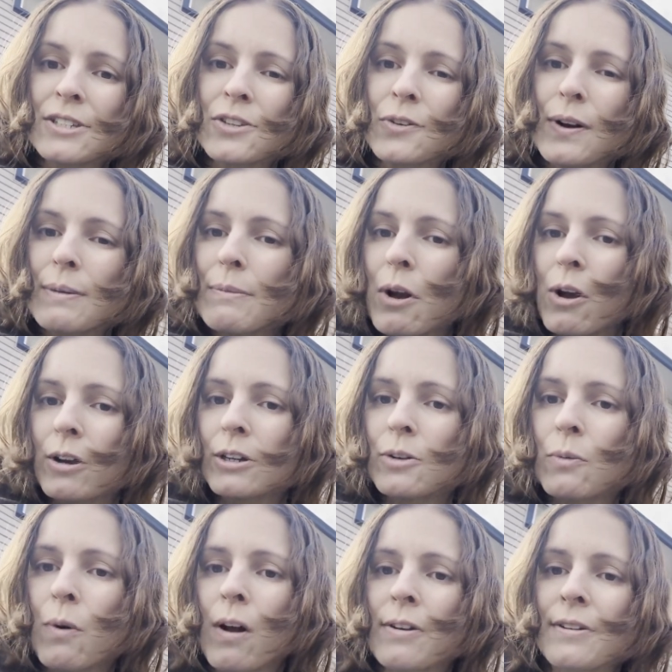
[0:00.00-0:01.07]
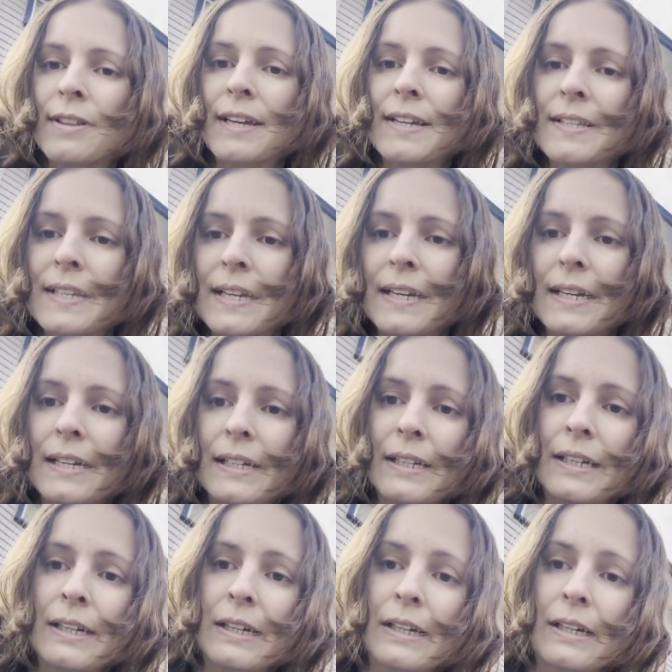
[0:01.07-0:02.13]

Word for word: so I'm not gonna water these in.